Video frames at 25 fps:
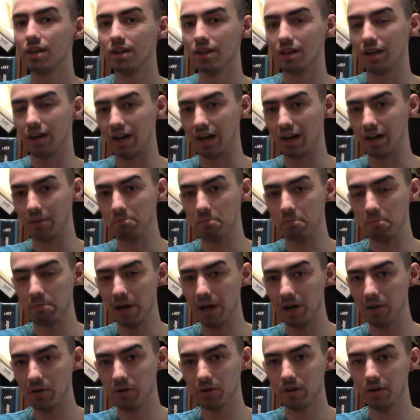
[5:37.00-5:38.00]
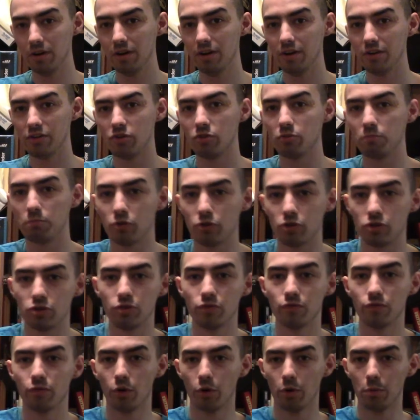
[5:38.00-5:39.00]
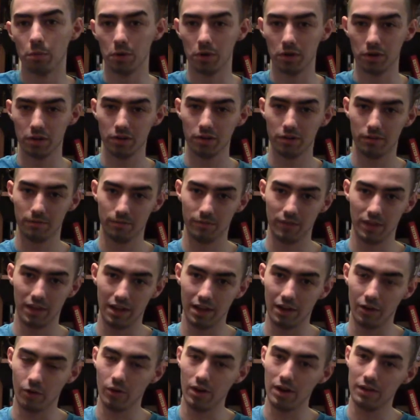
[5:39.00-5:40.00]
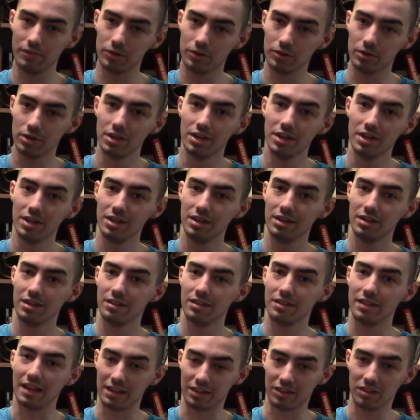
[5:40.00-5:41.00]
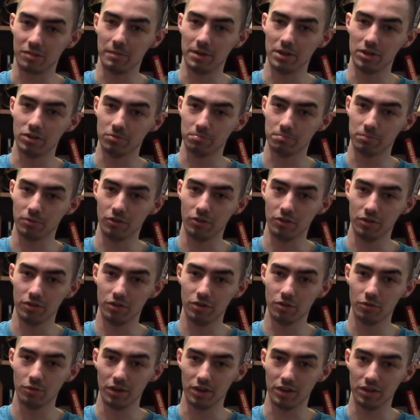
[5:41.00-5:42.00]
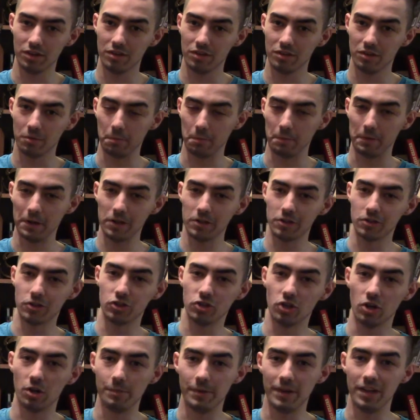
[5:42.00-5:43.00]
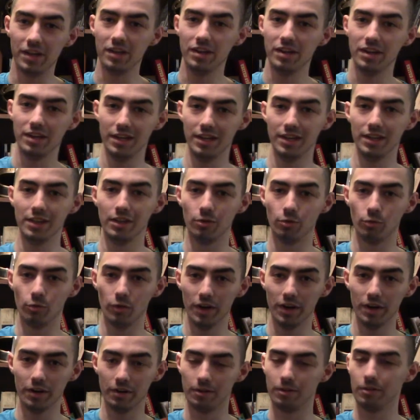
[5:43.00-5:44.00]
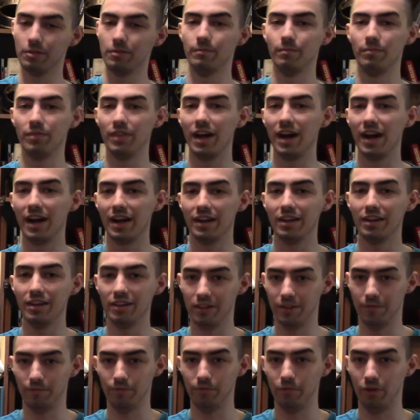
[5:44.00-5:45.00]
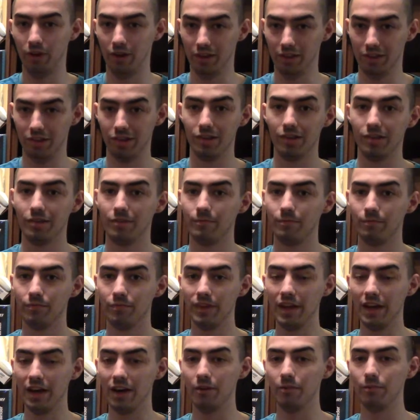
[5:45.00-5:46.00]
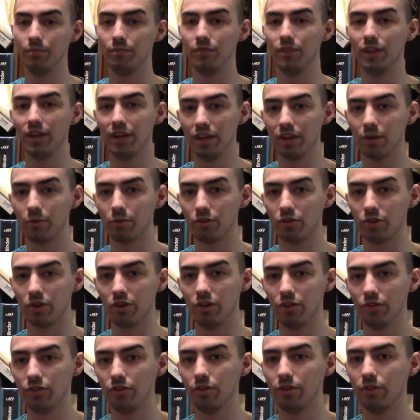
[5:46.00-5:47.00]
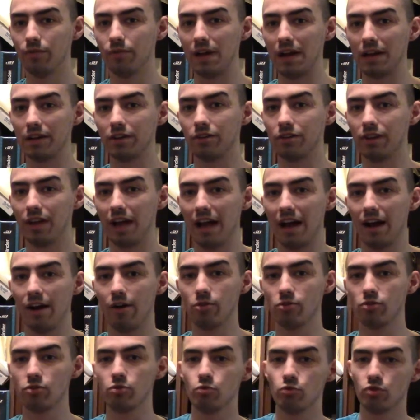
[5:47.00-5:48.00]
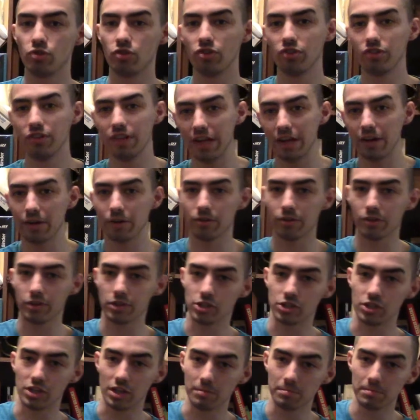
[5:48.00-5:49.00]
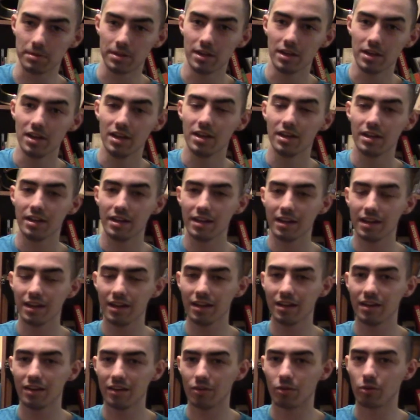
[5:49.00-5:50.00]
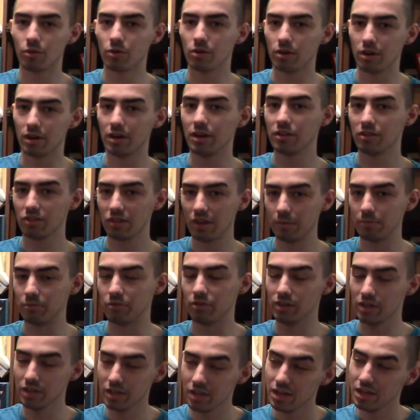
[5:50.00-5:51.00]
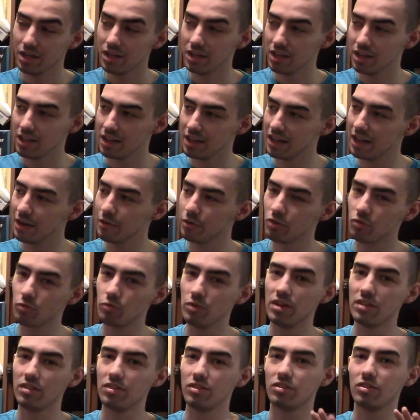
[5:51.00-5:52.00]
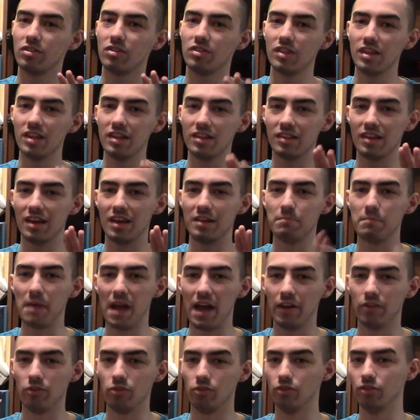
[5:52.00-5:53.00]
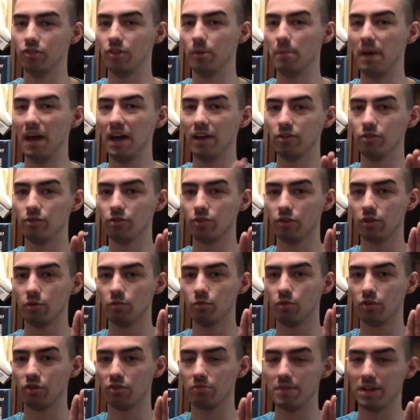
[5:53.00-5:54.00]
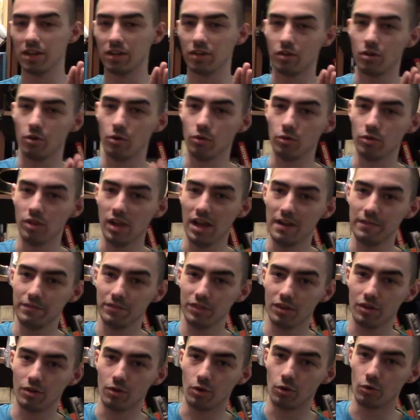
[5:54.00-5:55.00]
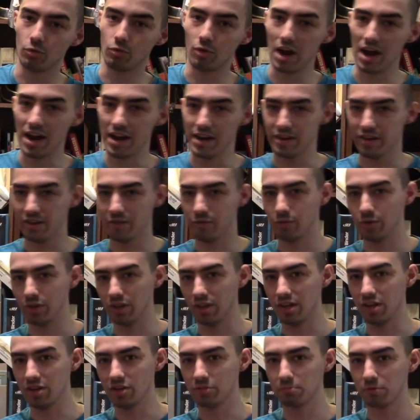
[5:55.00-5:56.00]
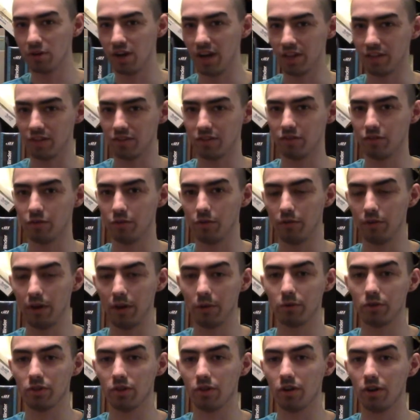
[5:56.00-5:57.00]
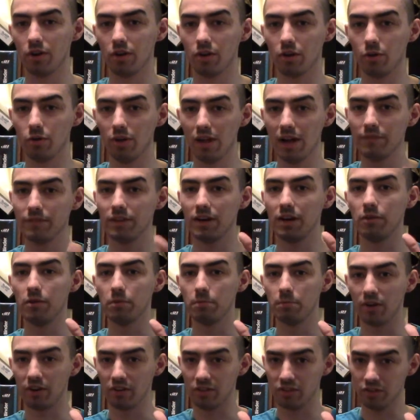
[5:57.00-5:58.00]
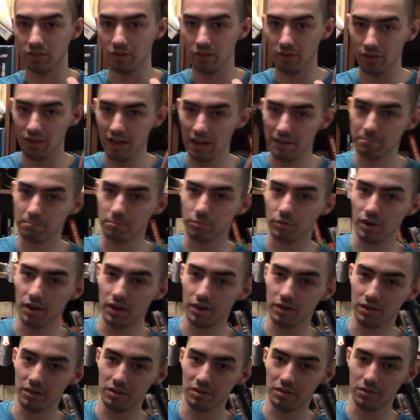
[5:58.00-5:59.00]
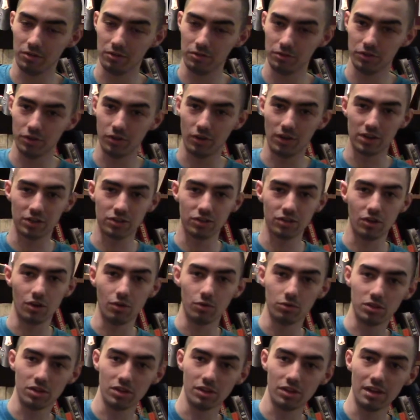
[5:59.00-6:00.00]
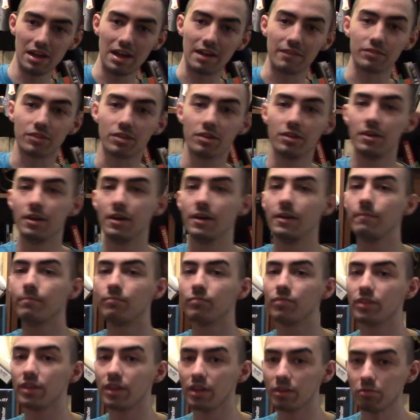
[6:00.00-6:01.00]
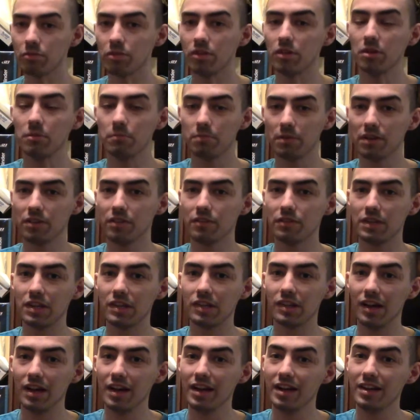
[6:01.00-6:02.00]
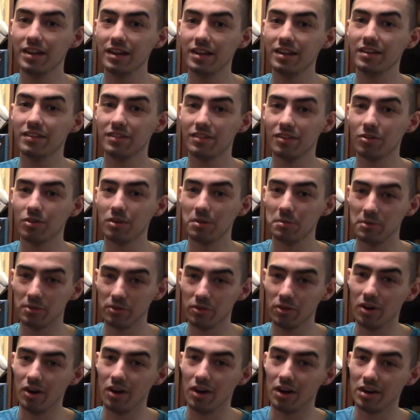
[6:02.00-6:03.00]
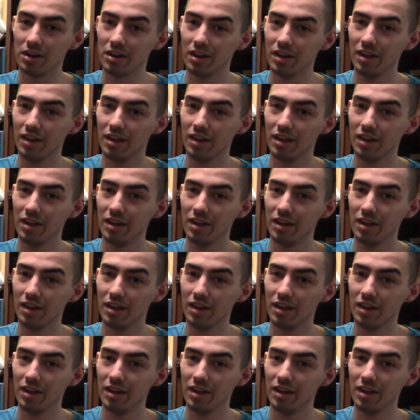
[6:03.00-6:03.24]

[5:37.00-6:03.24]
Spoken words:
propeller to push you forward. However, that's the major point to it. The propeller should have been in the rear, not in the front. Now, then there was also the fact on how to steer the ship and or a submarine, and that was with the said pedals. The pedals was meant to go left or right with each press. So if I was going to go left, I would press the left pedal to actually go to the left. This was an impressive design, don't get me wrong.